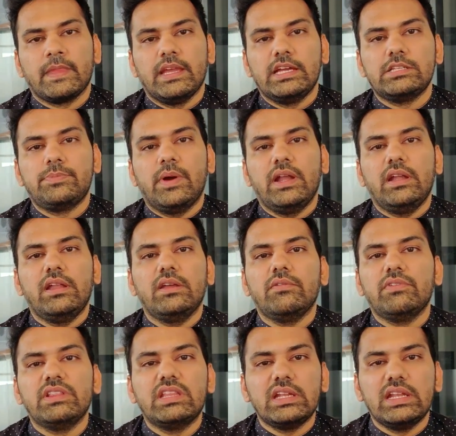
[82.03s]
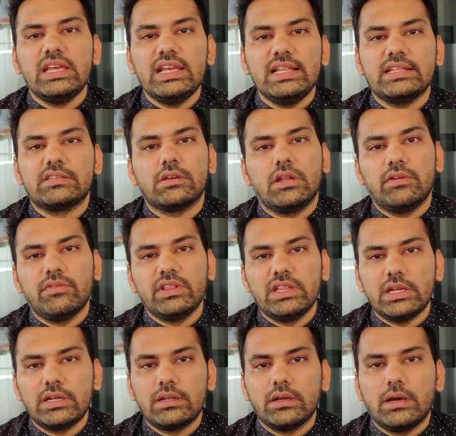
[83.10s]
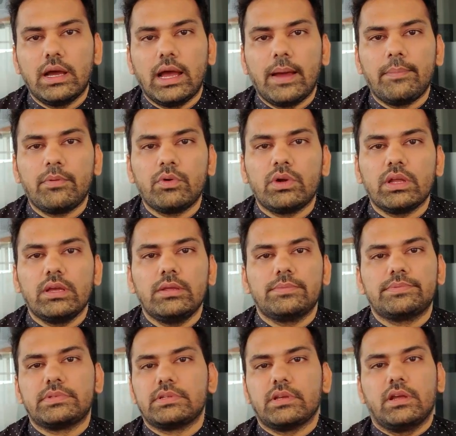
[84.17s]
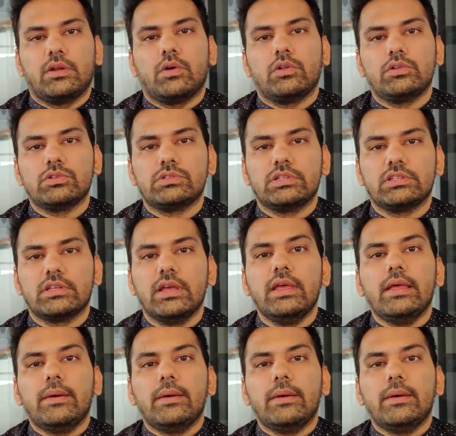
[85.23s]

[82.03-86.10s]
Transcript: edge binding with the nails and with the abro tapes and all those things.